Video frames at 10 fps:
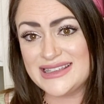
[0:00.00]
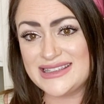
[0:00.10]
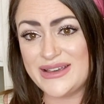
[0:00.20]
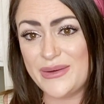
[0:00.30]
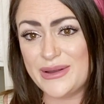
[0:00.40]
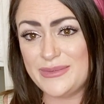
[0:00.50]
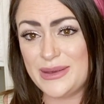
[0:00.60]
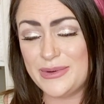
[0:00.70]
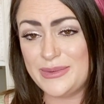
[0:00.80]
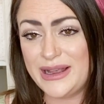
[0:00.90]
So I want to be
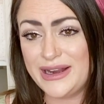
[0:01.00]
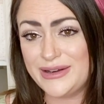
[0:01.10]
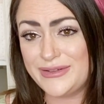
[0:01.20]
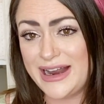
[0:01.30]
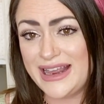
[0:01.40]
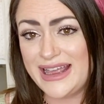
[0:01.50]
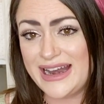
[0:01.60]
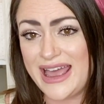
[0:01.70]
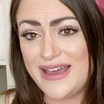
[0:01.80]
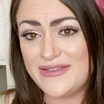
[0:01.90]
prepared, ready, and
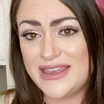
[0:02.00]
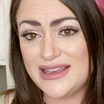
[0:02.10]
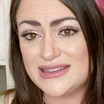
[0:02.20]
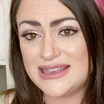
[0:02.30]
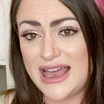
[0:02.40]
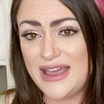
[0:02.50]
have things that